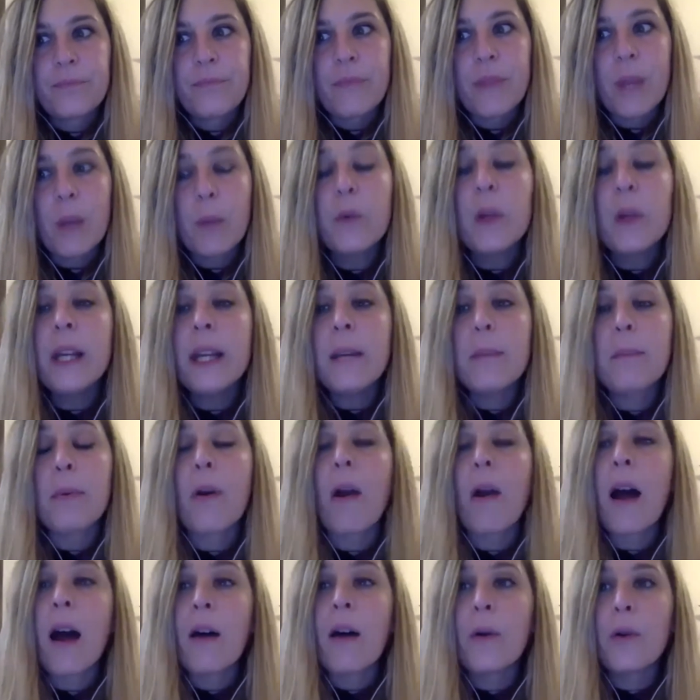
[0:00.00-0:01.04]
really
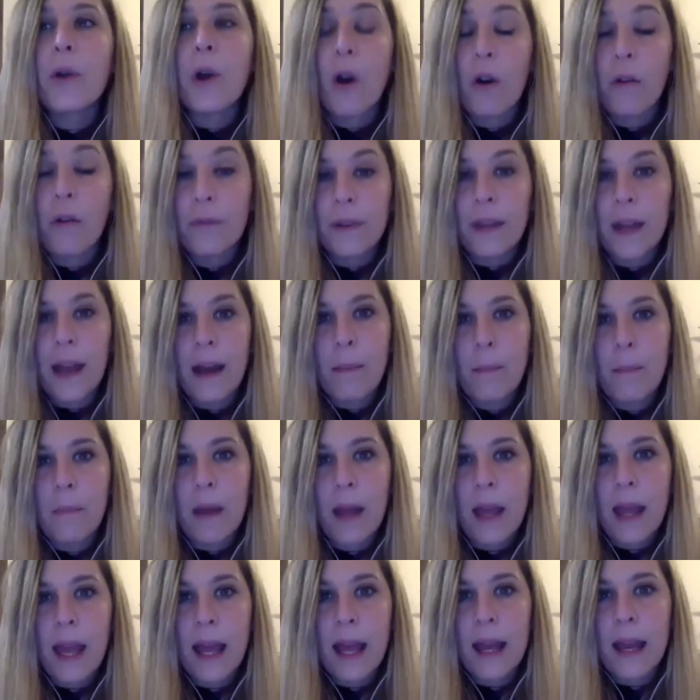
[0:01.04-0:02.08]
proud of them
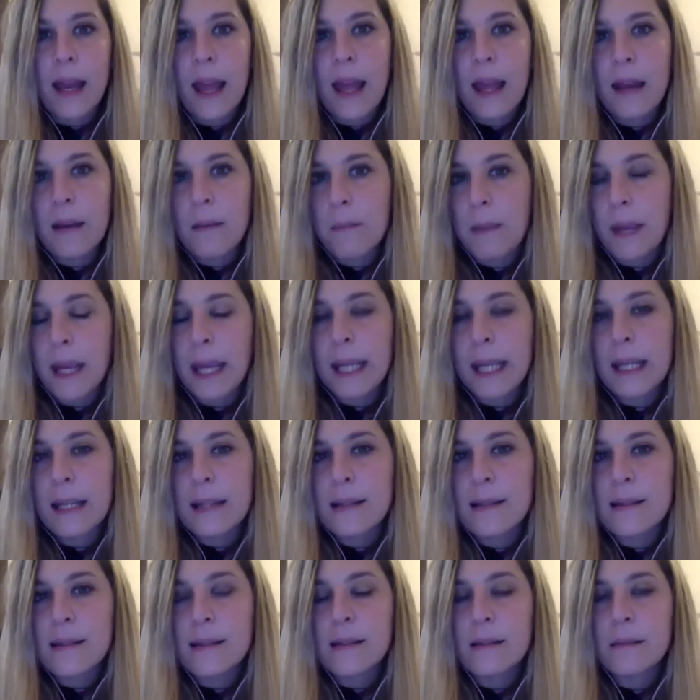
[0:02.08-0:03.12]
and makes
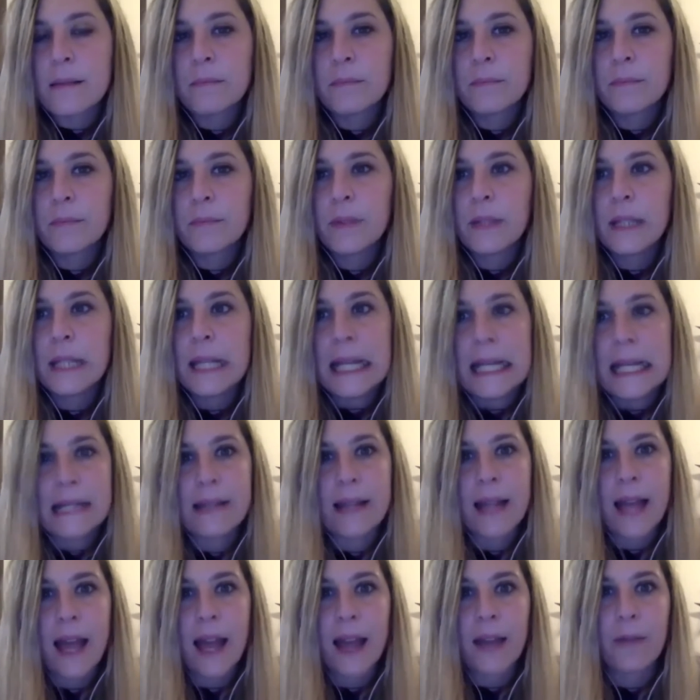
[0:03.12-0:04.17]
this
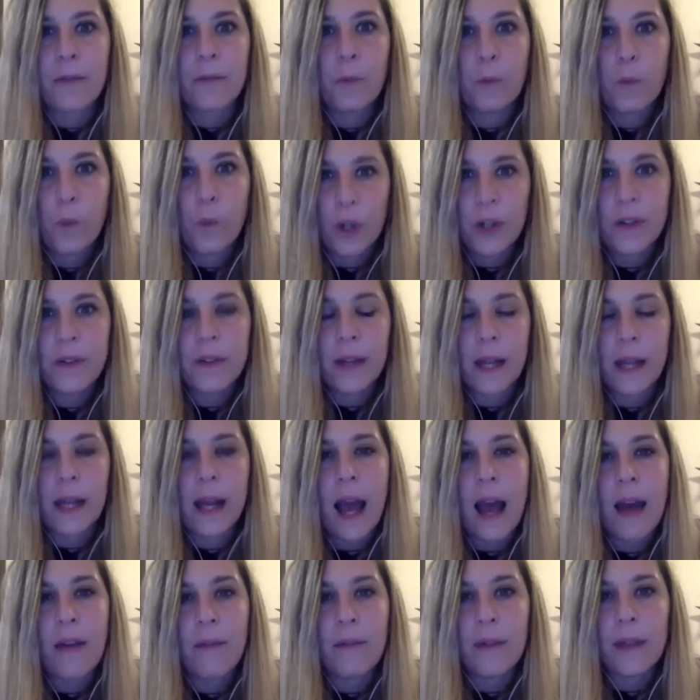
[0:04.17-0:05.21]
life worth it,
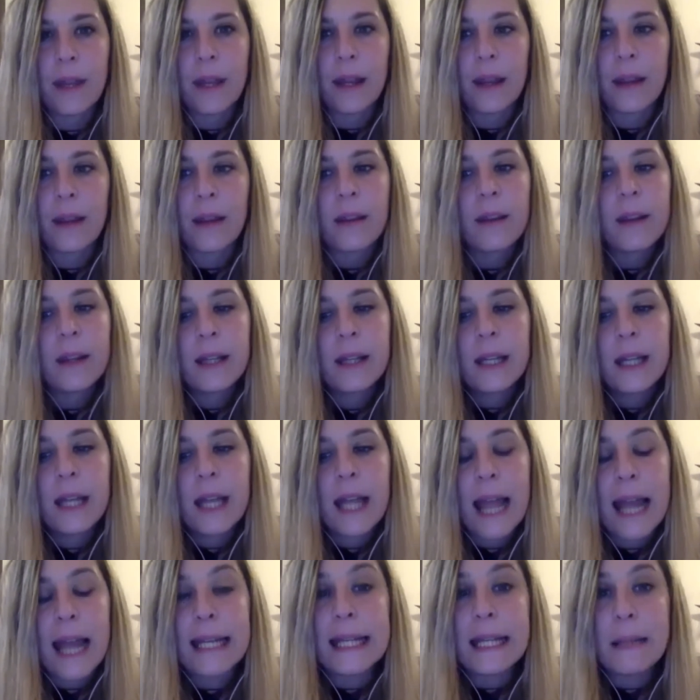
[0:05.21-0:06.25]
having
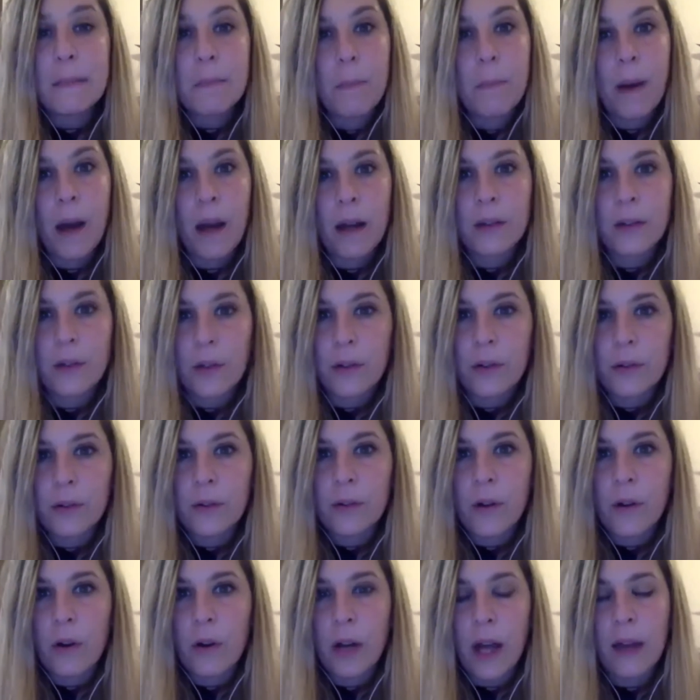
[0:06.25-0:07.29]
an impact on
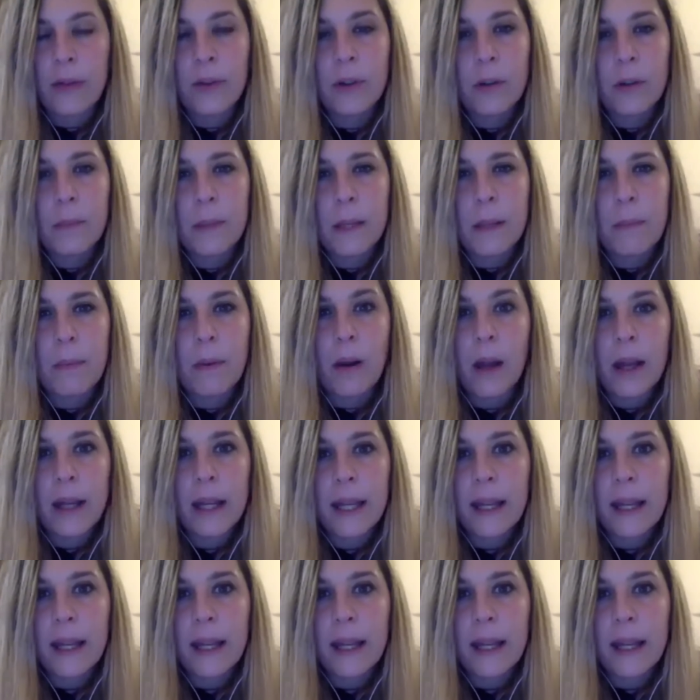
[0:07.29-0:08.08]
other people.